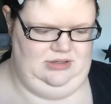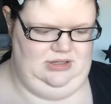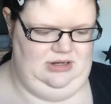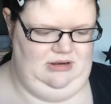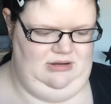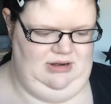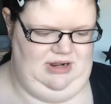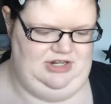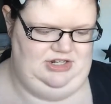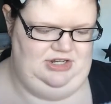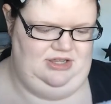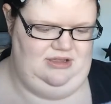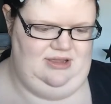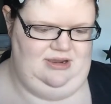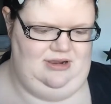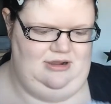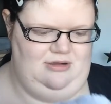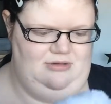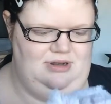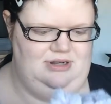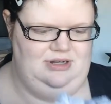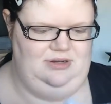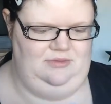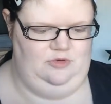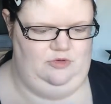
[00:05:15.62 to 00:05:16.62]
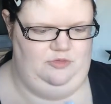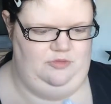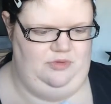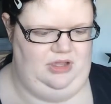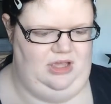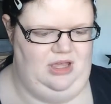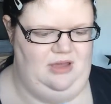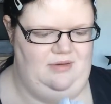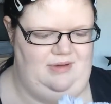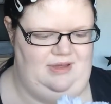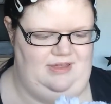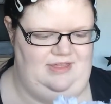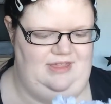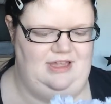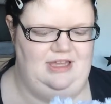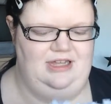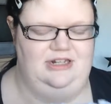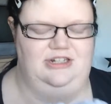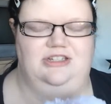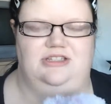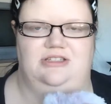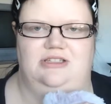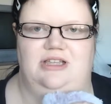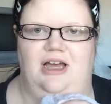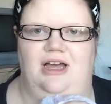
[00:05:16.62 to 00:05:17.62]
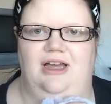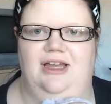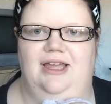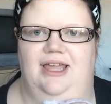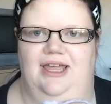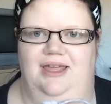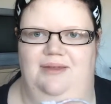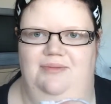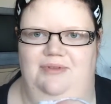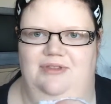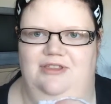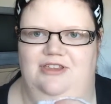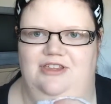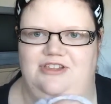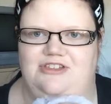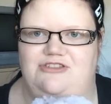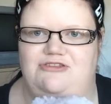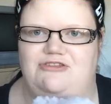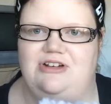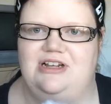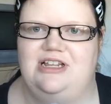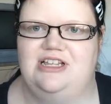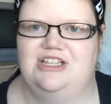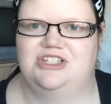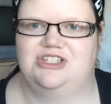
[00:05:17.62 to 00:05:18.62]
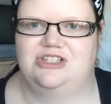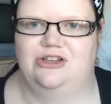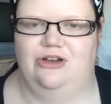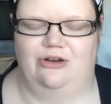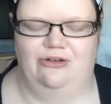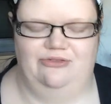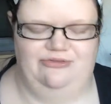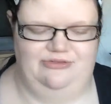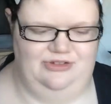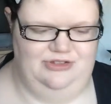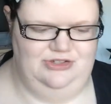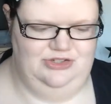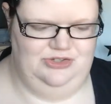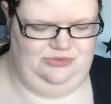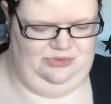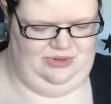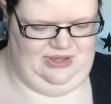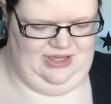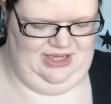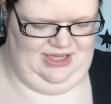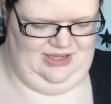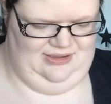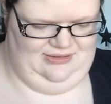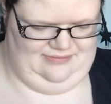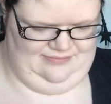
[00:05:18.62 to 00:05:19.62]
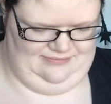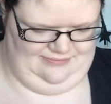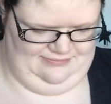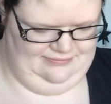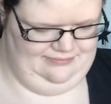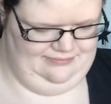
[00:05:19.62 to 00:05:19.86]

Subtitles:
I don't actually think I'll end up warming up. I think I just hug him. He's really soft and sweet.